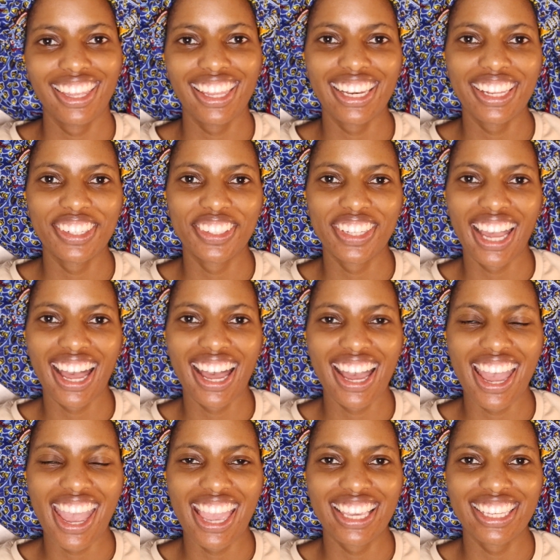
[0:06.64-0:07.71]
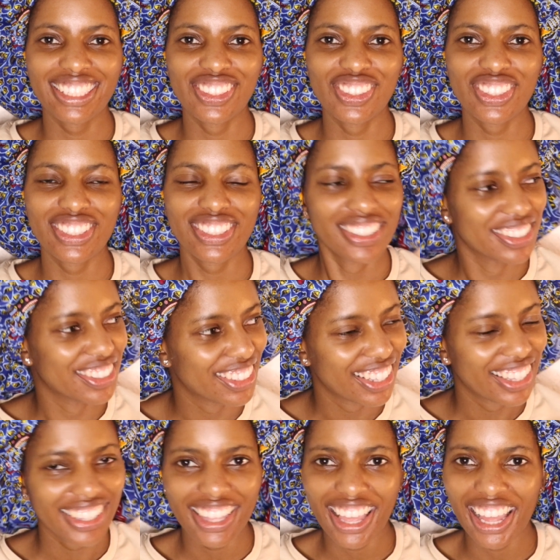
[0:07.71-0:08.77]
Hello guys.
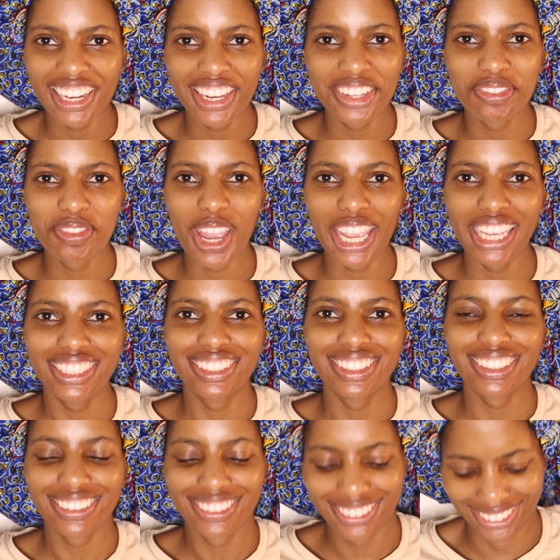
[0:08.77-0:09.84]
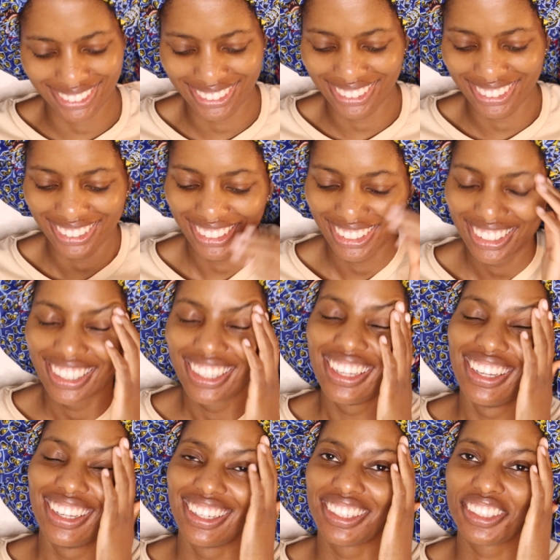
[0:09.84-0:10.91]
Hello mate.
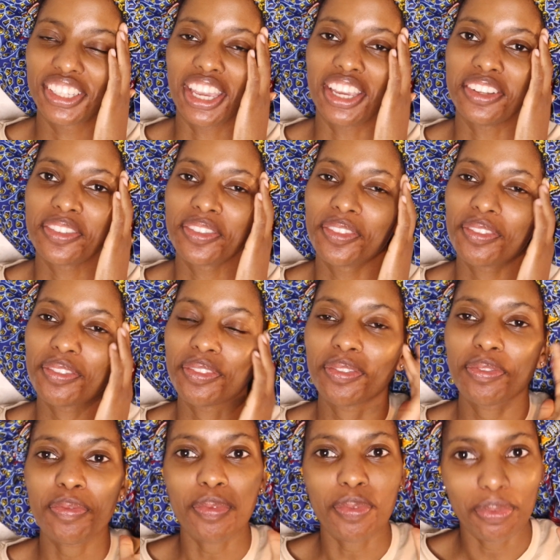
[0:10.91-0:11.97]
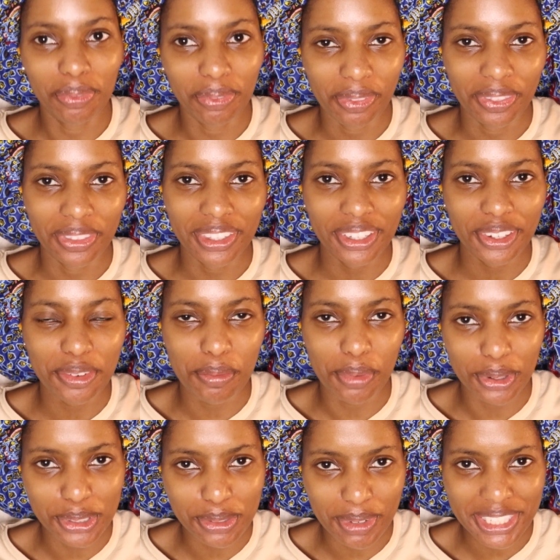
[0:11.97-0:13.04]
Okay,
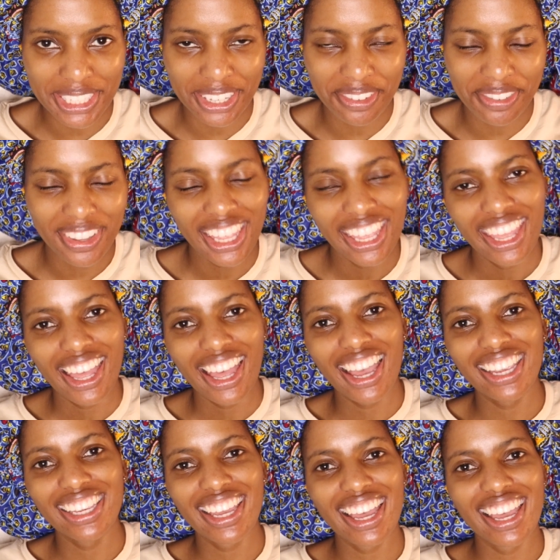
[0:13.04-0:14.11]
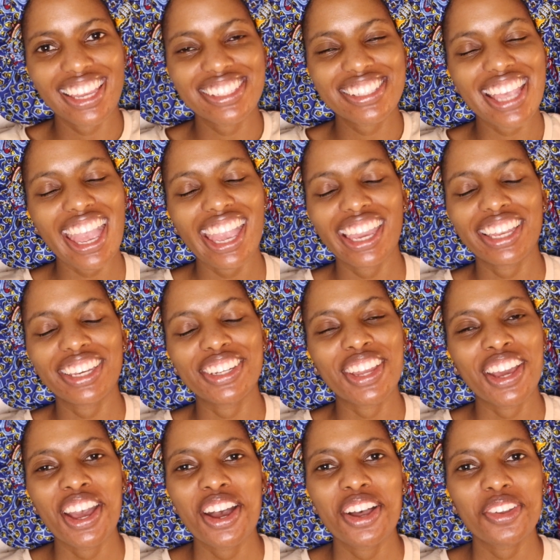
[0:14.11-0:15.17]
compose myself. Hi guys and
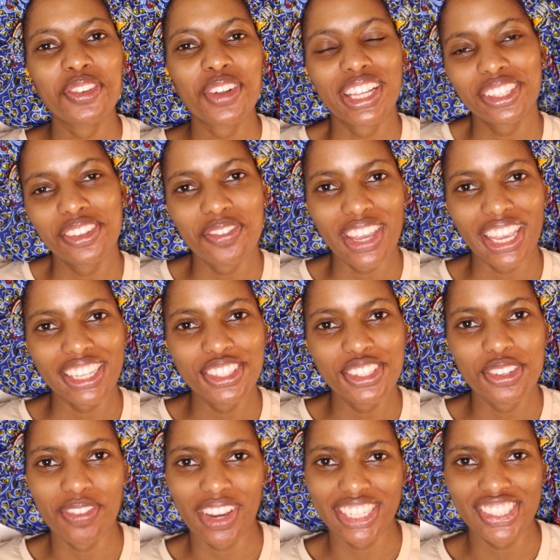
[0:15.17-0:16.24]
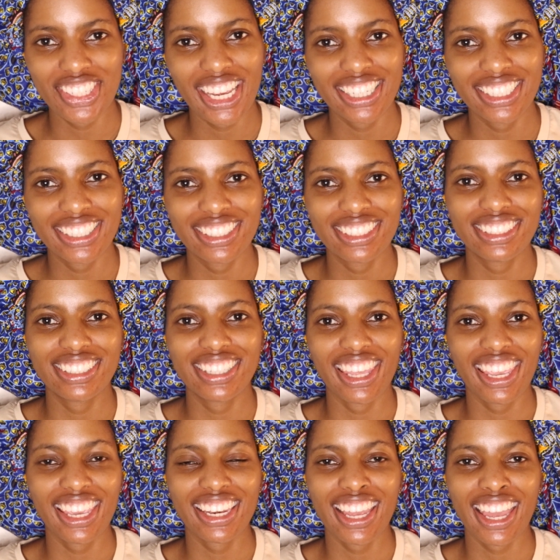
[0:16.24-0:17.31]
welcome back to my channel.
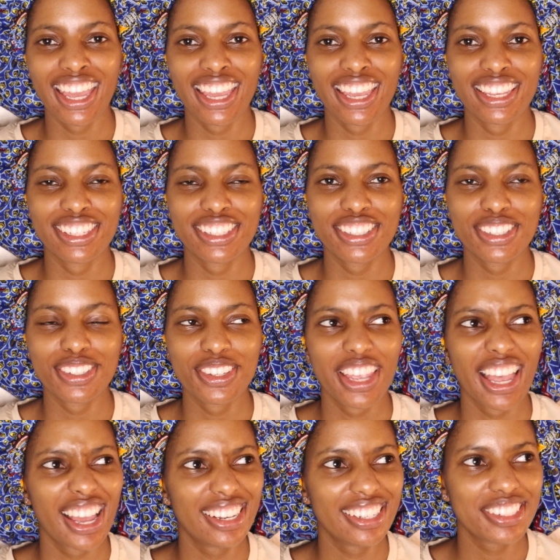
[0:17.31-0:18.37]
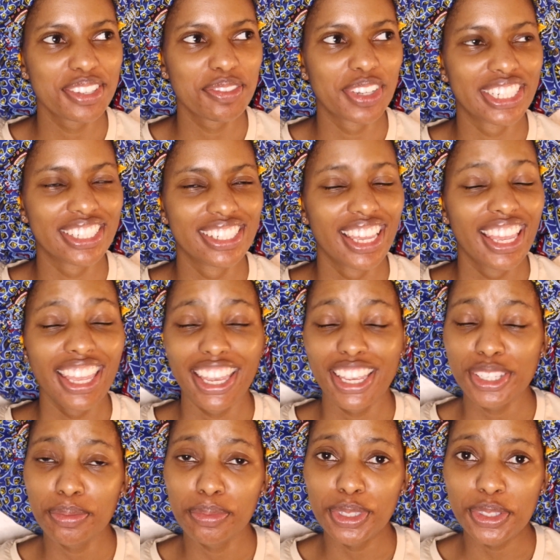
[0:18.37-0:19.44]
How long has it been?
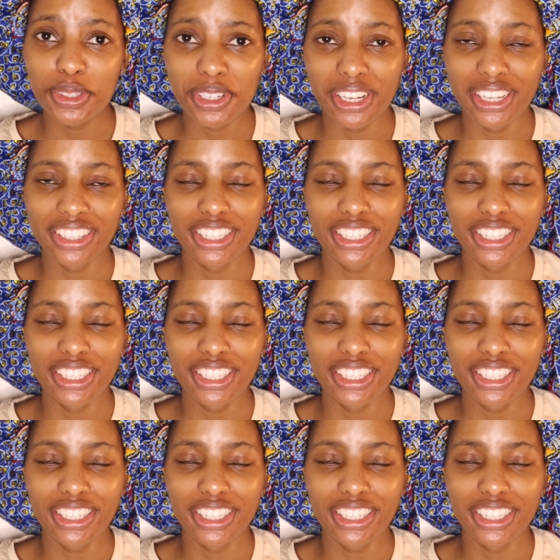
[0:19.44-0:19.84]
Hasn't been too long.